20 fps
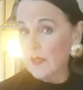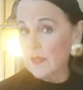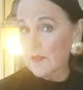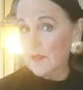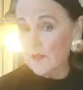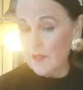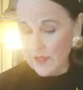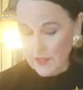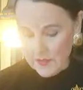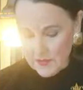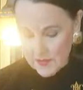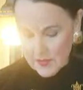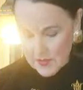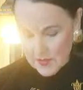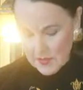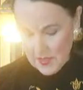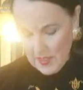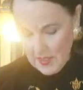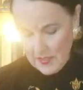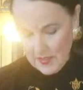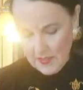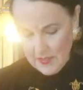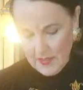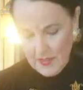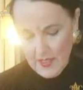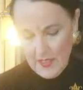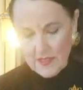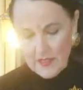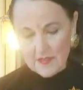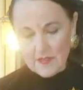this
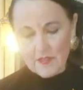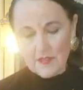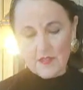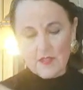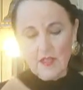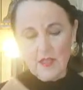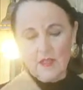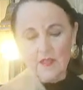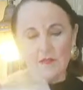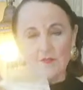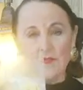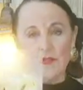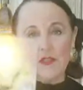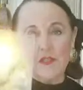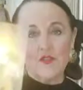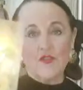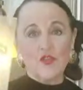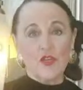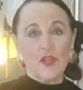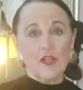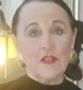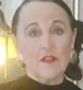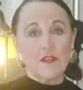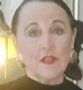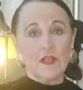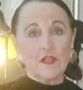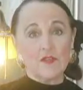SVG